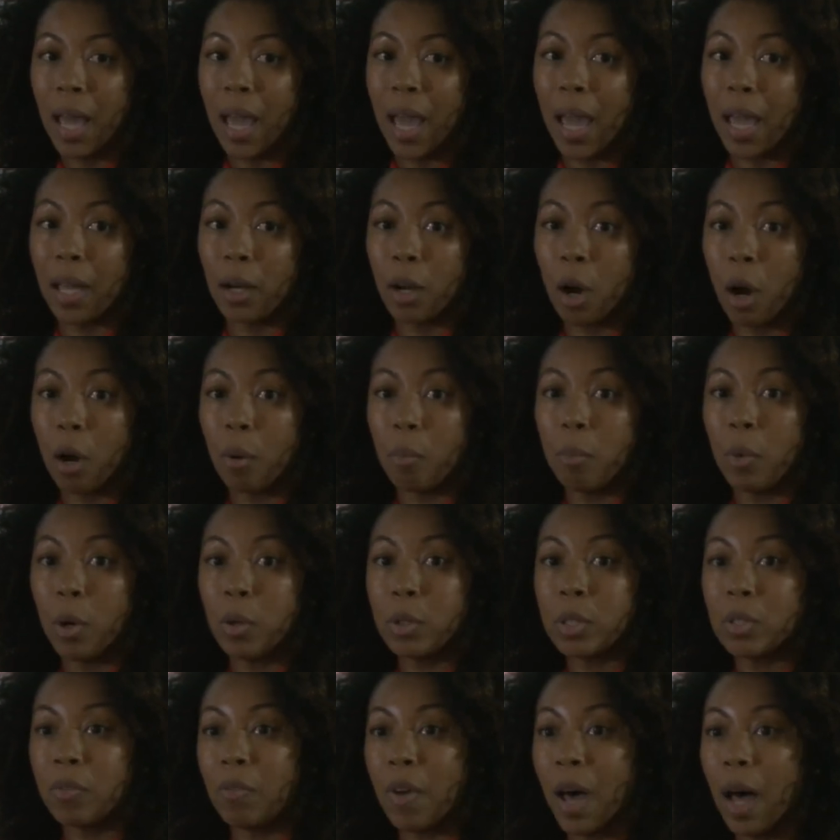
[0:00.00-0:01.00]
And our
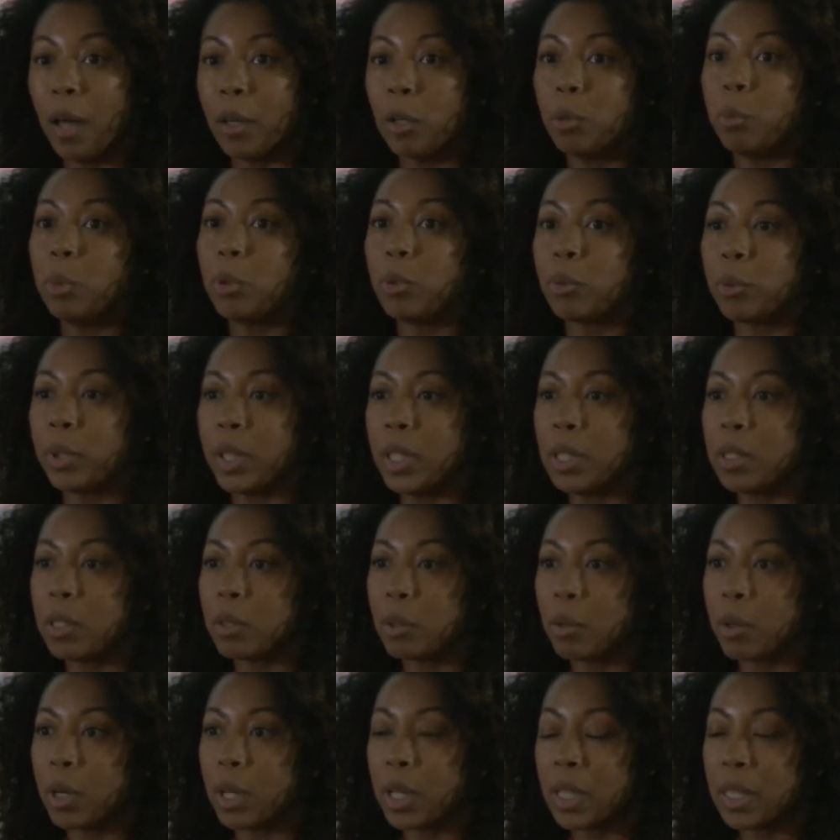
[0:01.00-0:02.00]
most valuable
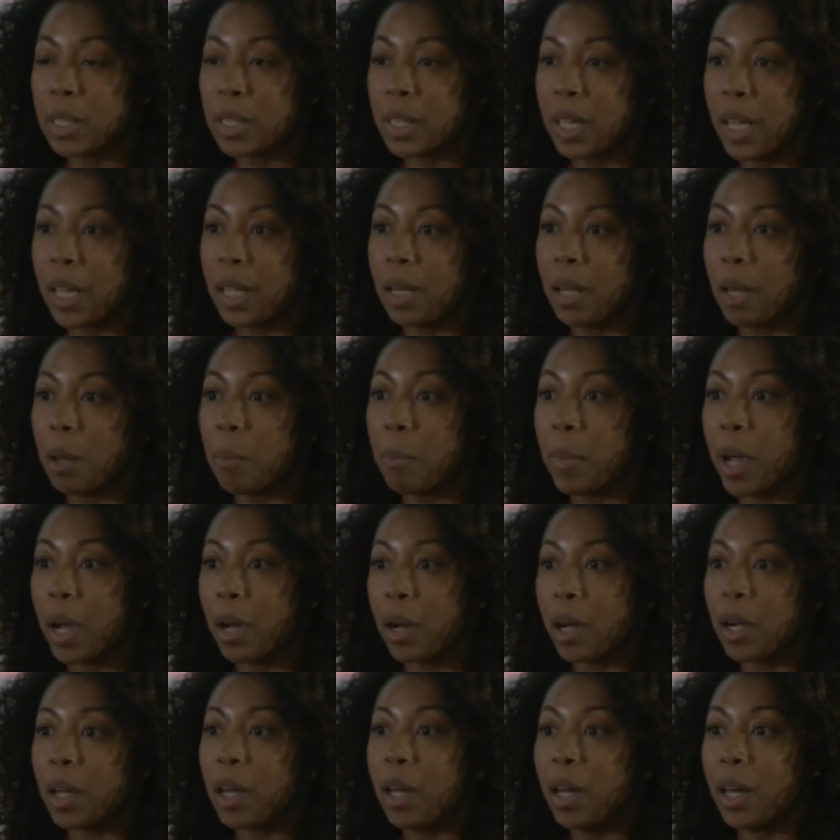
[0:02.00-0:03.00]
resource in
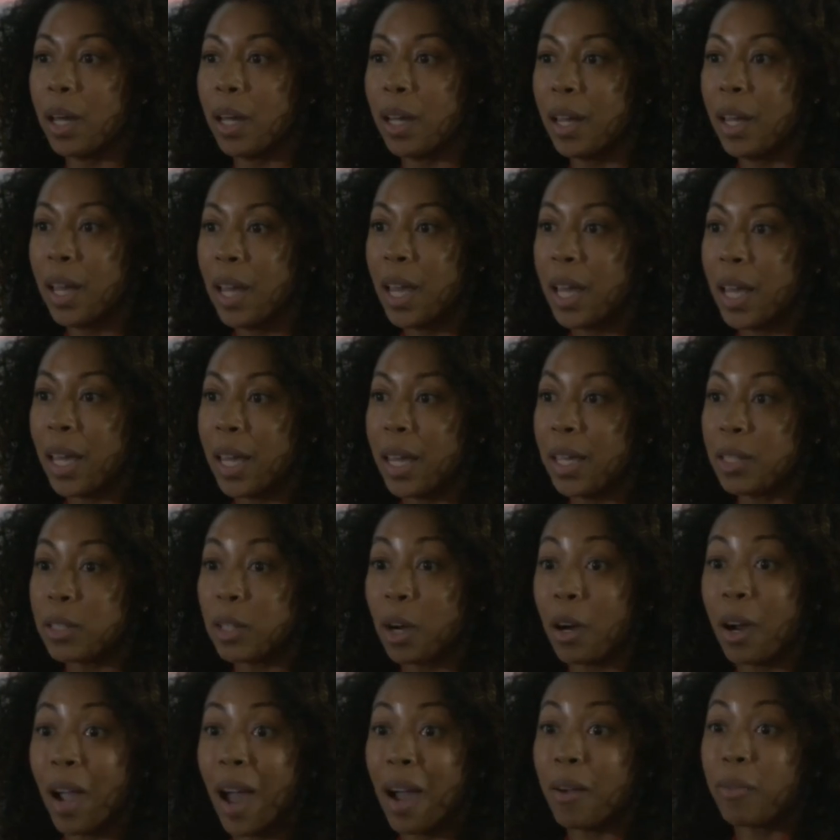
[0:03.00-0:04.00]
America is
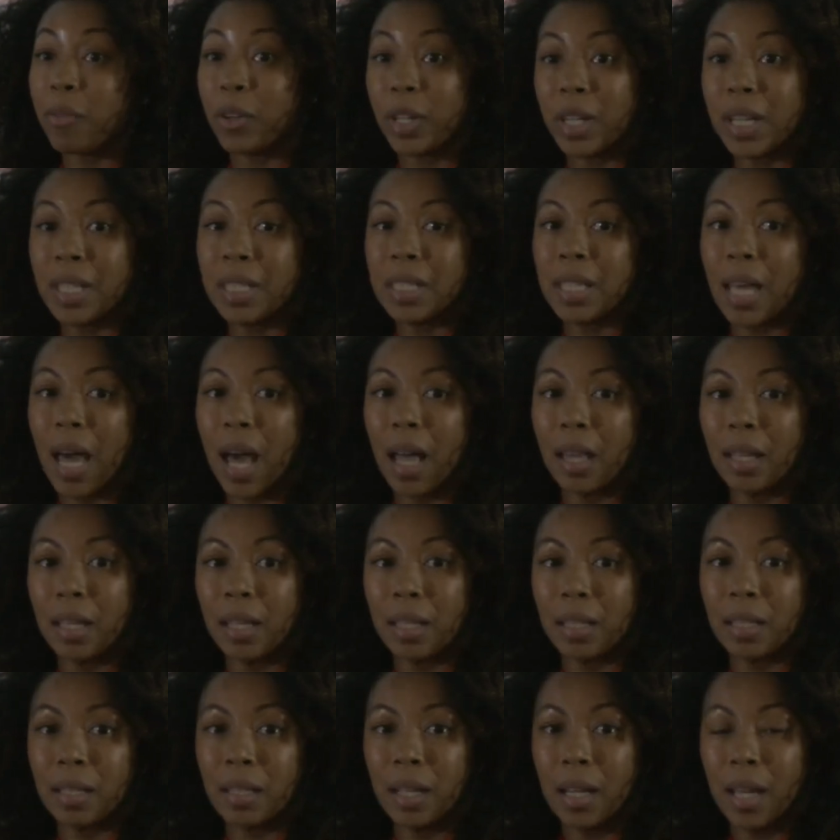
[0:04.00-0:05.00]
our African
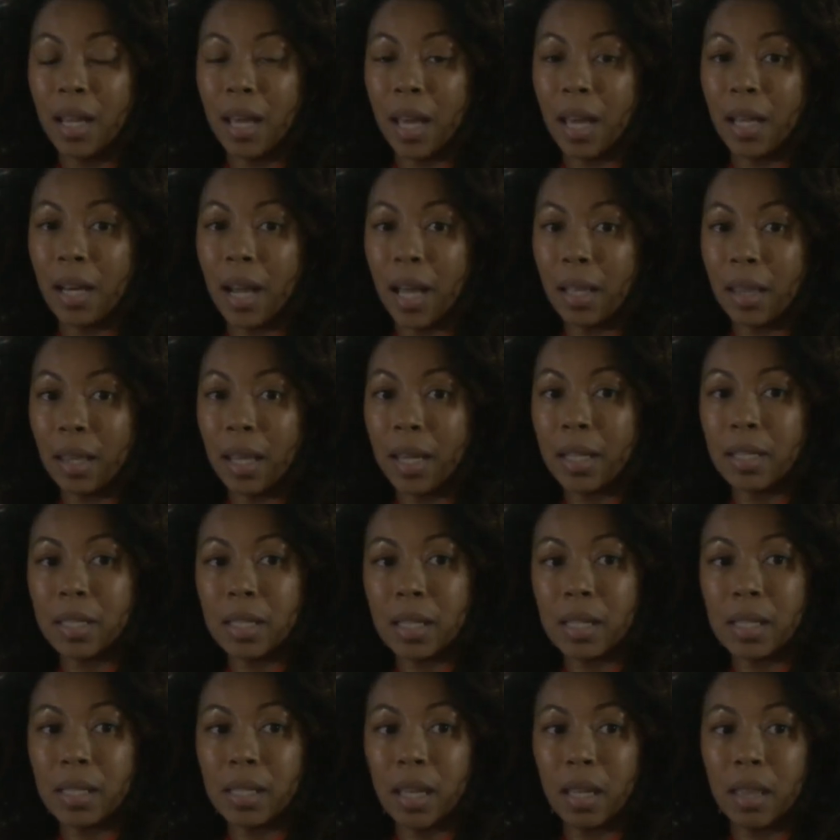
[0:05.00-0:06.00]
talent. And I'd like
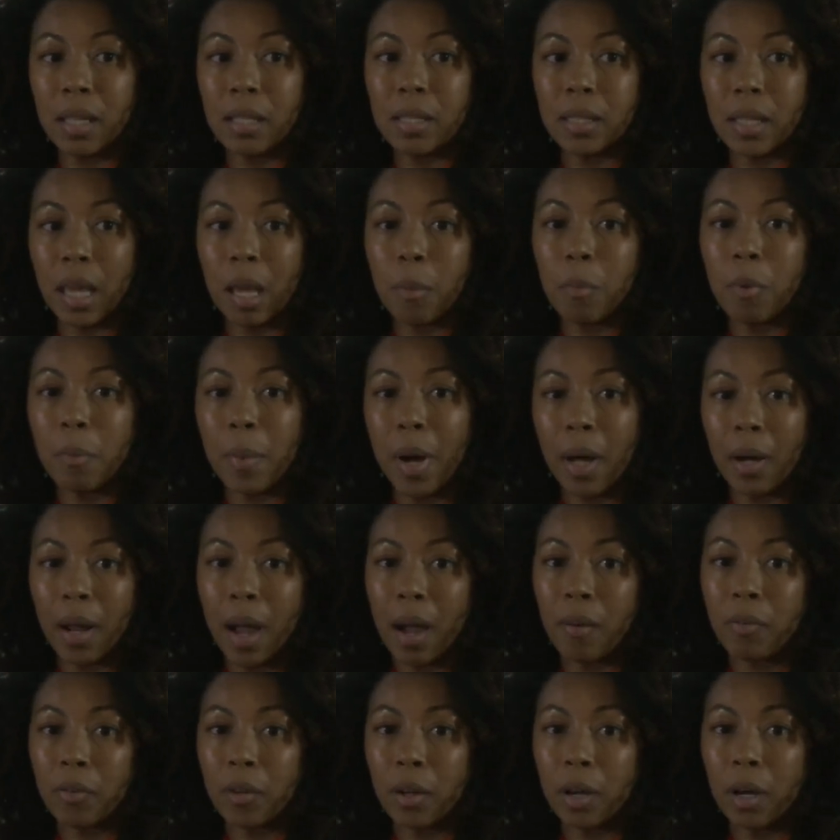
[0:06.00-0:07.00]
to say the same about
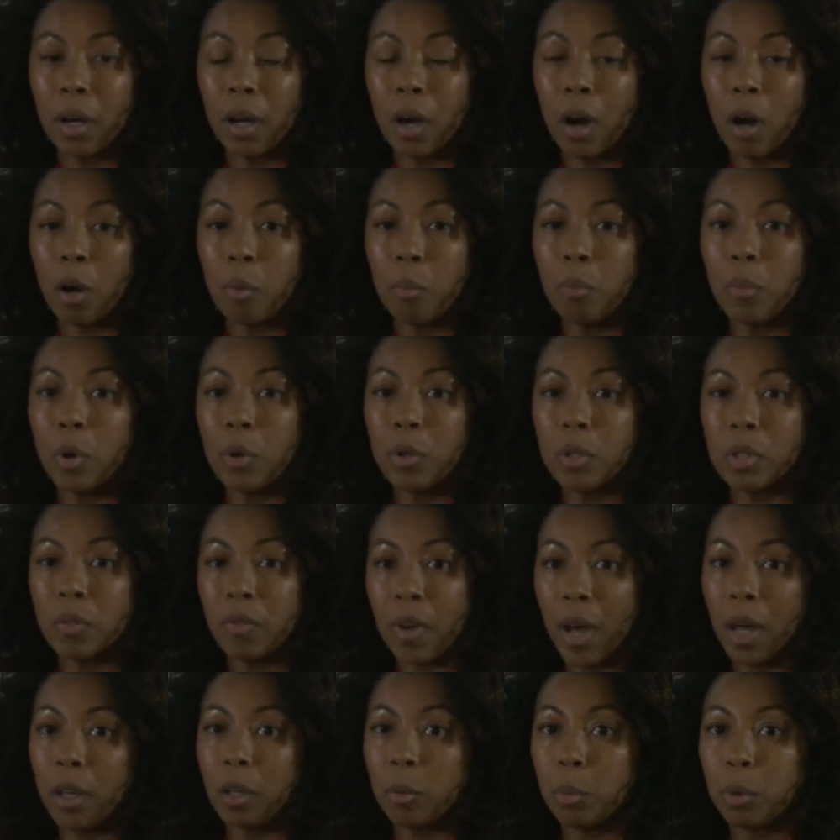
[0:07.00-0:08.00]
Africa. Our most
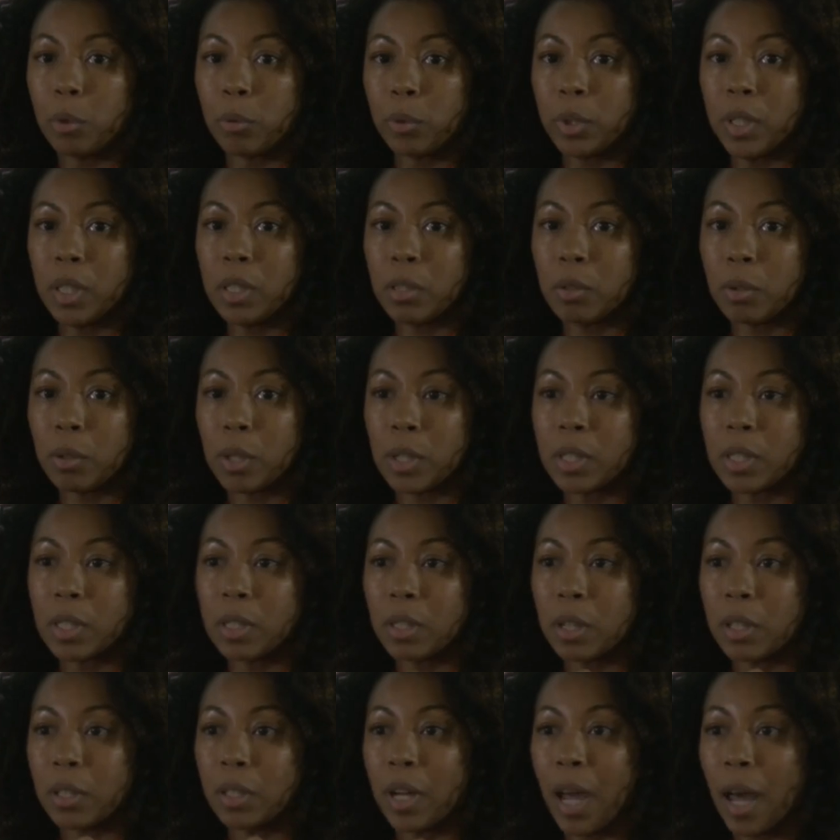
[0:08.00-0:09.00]
valuable
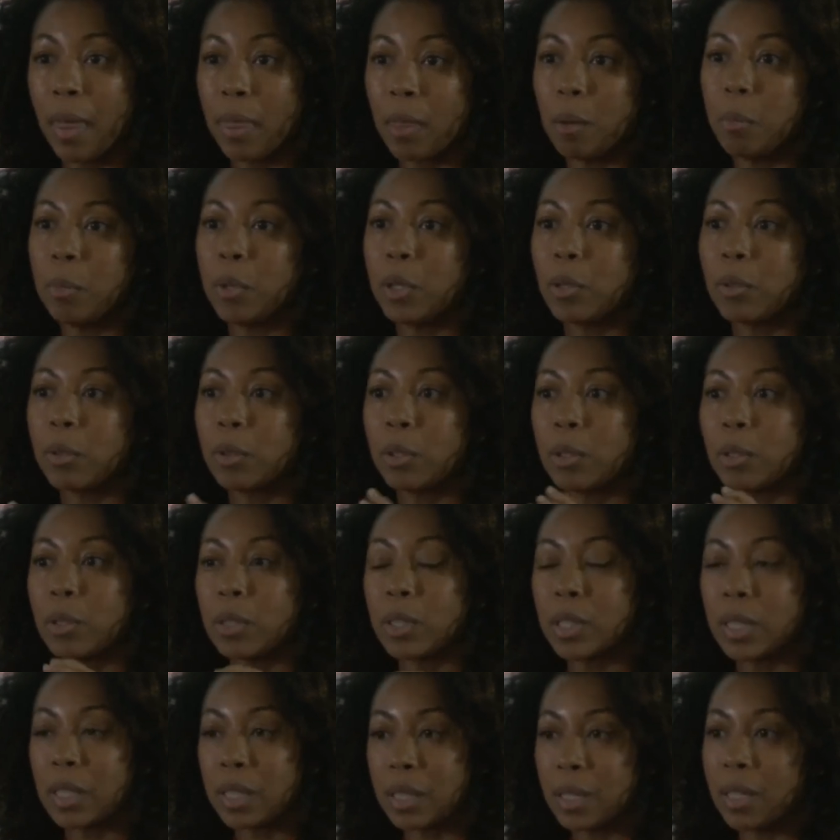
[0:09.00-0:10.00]
resource are not the
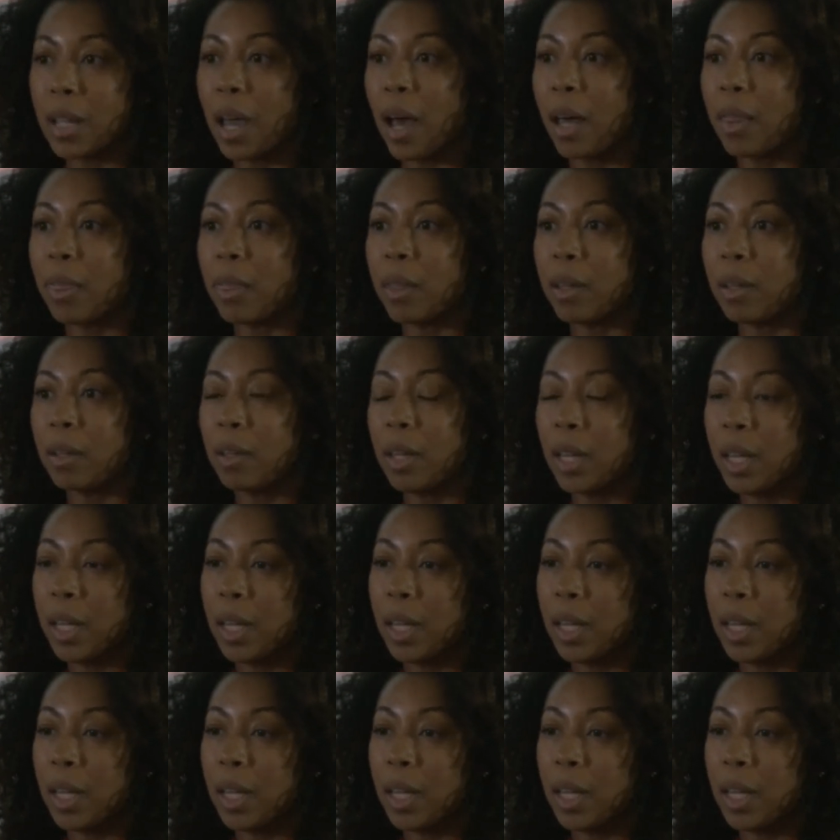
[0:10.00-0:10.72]
minerals, it's not the